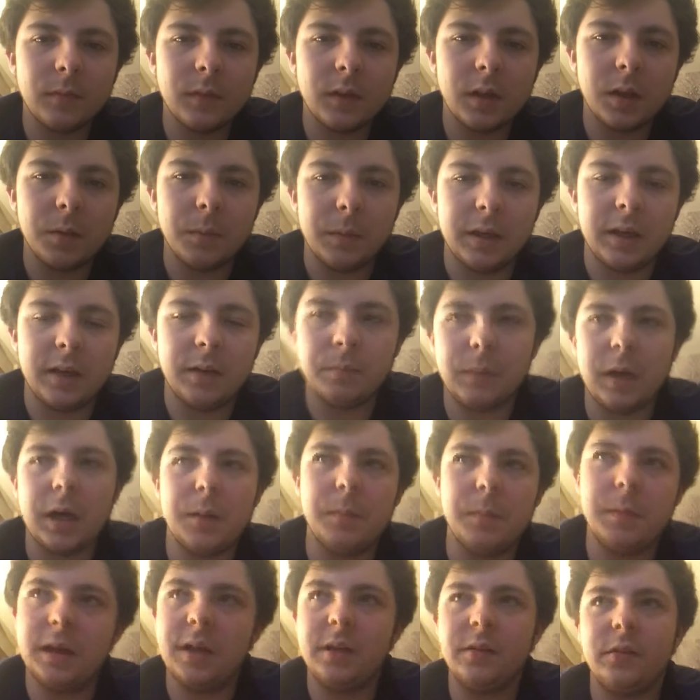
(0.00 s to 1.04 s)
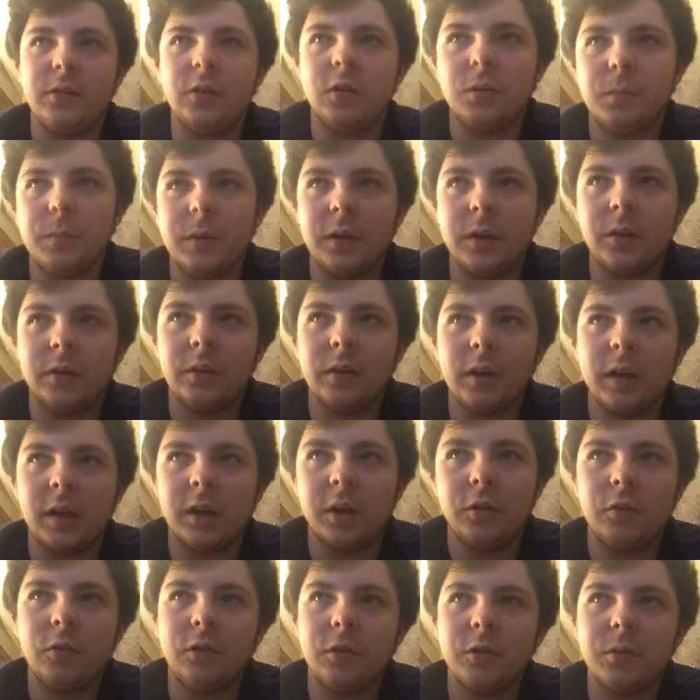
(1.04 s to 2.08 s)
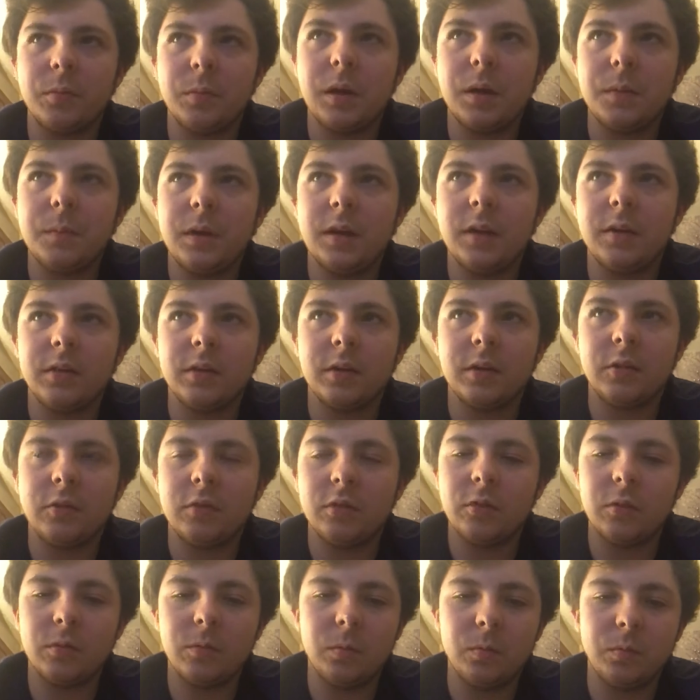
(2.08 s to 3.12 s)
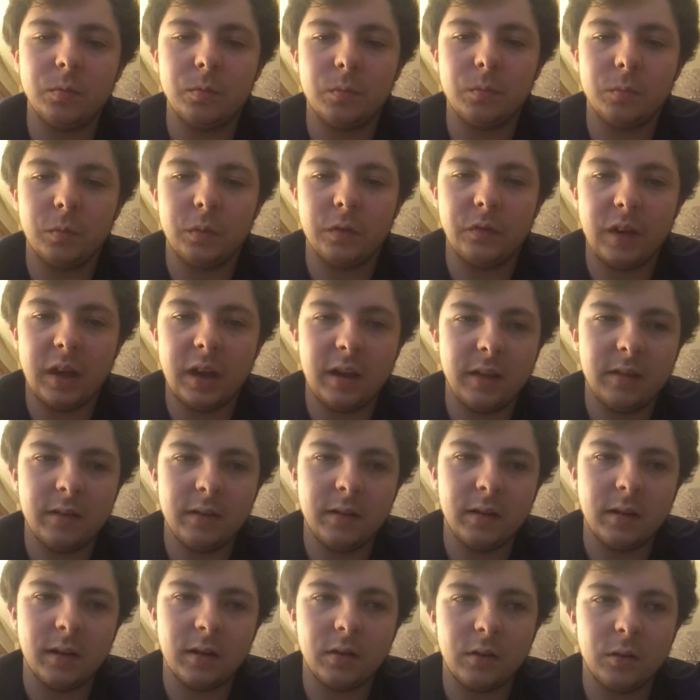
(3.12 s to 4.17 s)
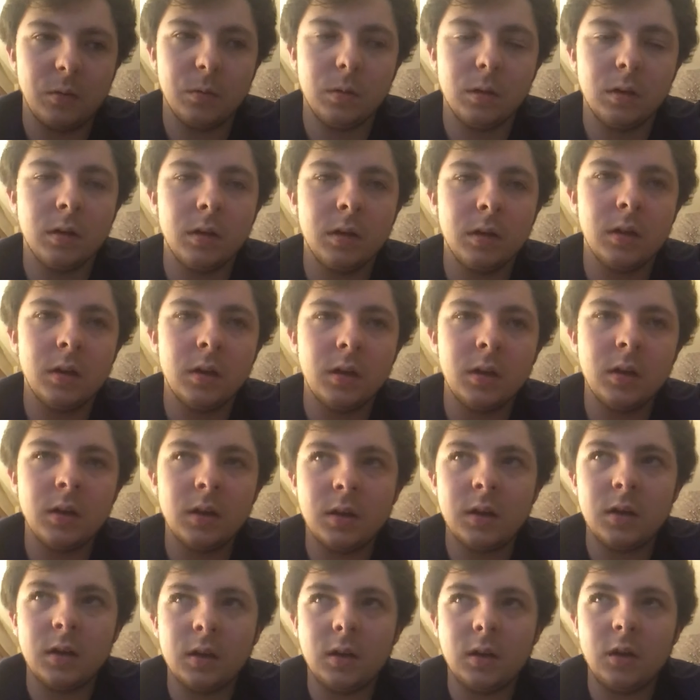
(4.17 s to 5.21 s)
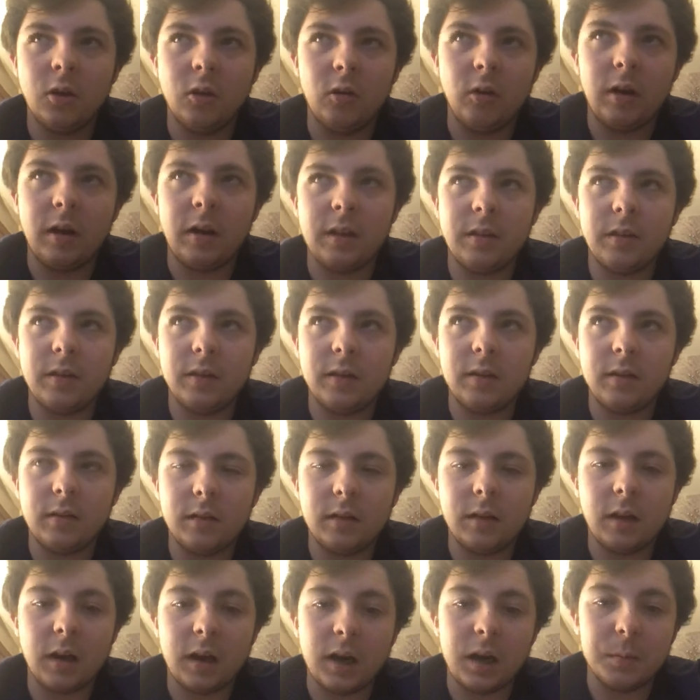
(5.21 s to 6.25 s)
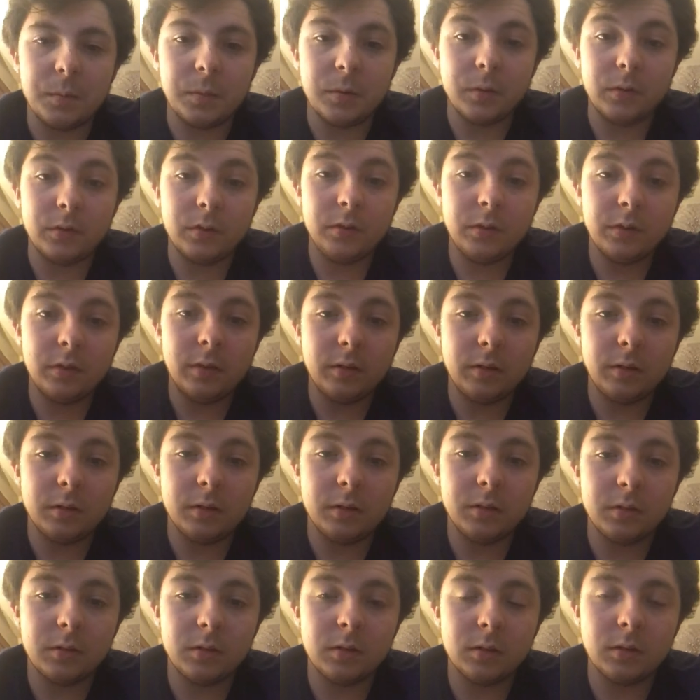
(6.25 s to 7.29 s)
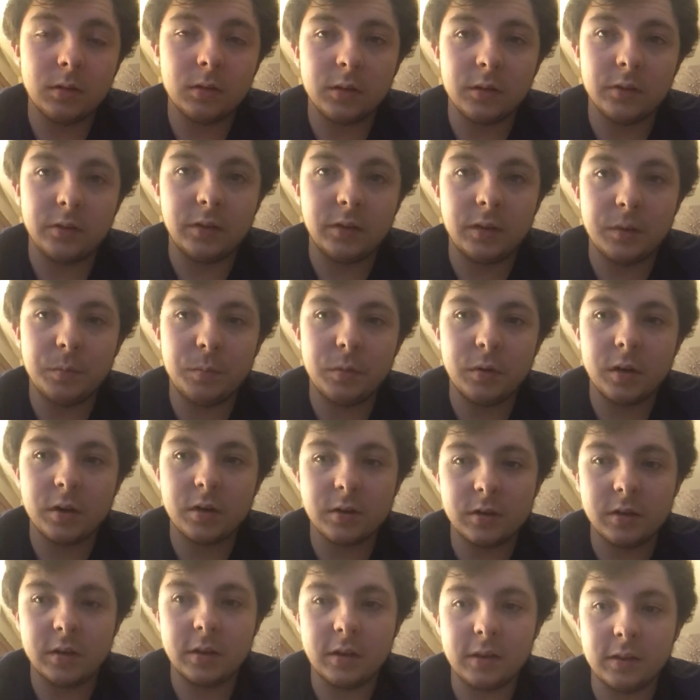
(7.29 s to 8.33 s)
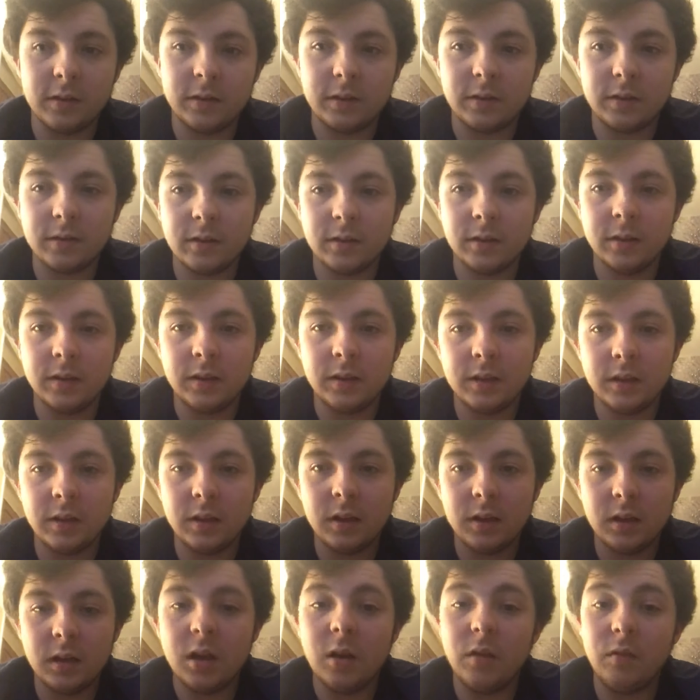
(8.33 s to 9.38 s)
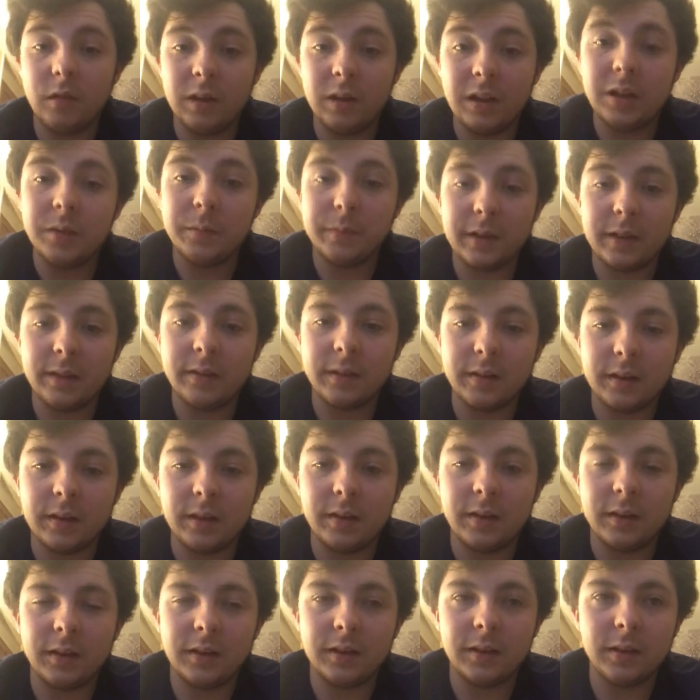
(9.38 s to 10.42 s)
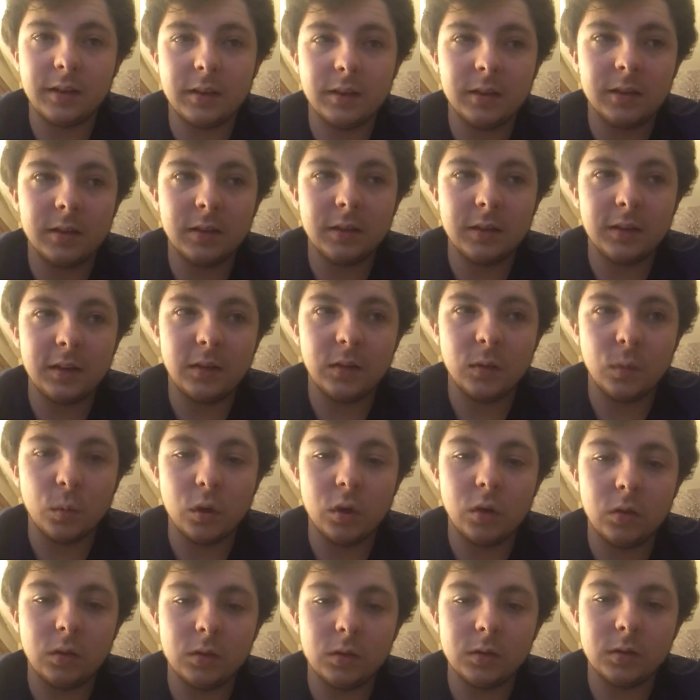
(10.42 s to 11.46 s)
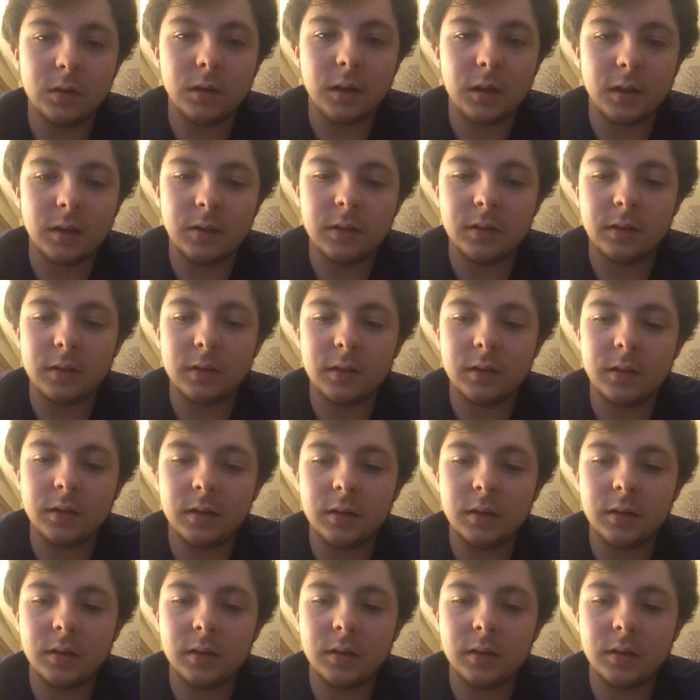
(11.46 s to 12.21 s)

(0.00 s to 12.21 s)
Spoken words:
I mean, my mates don't, because I can trust my mates. I can trust them with anything I do or anything that happens, because depression is a really big thing in the world, and